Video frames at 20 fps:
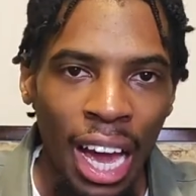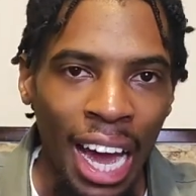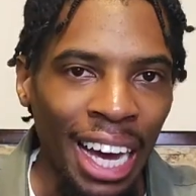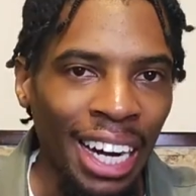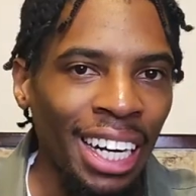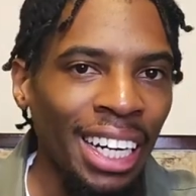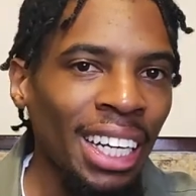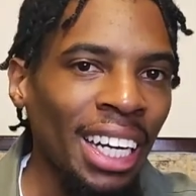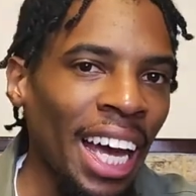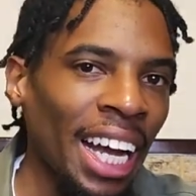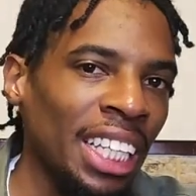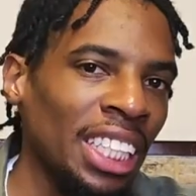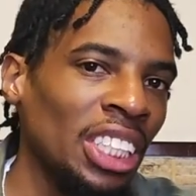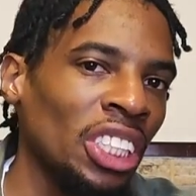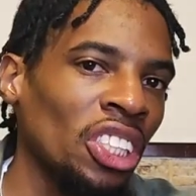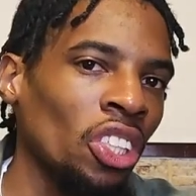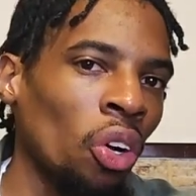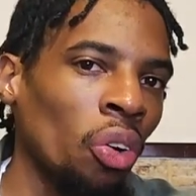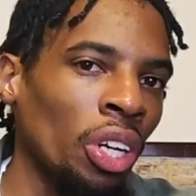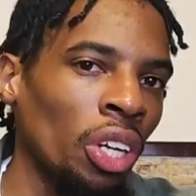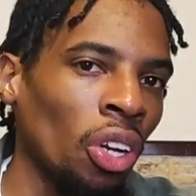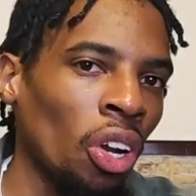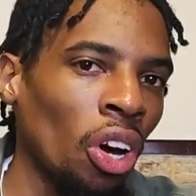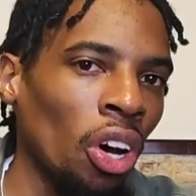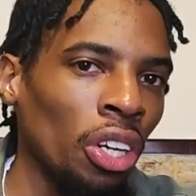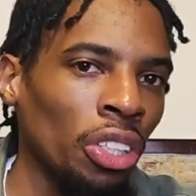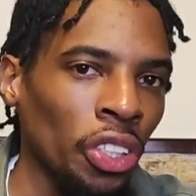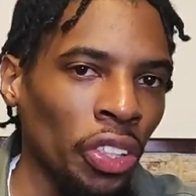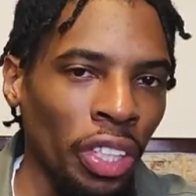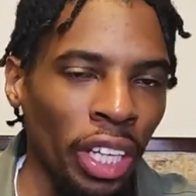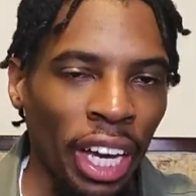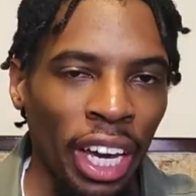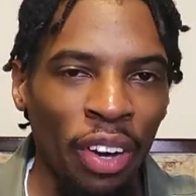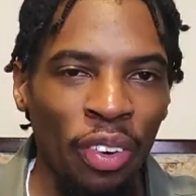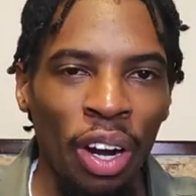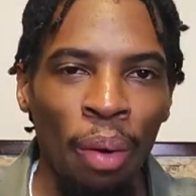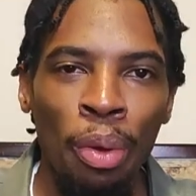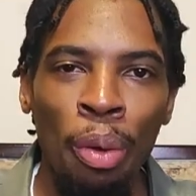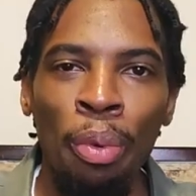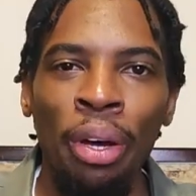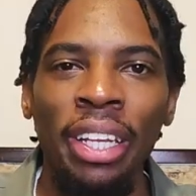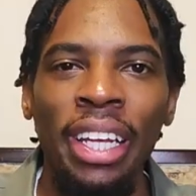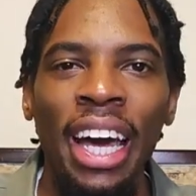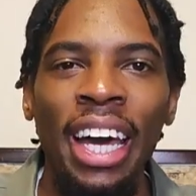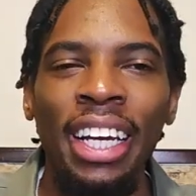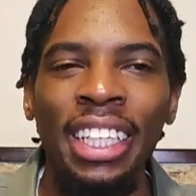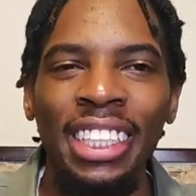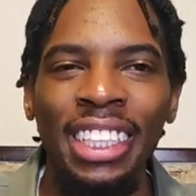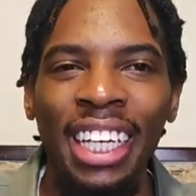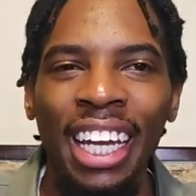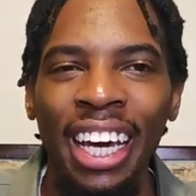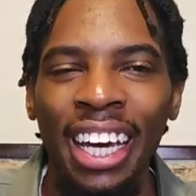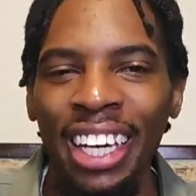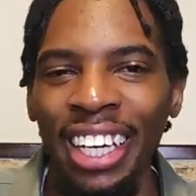I didn't like the zoning laws. Okay, what I mean by that is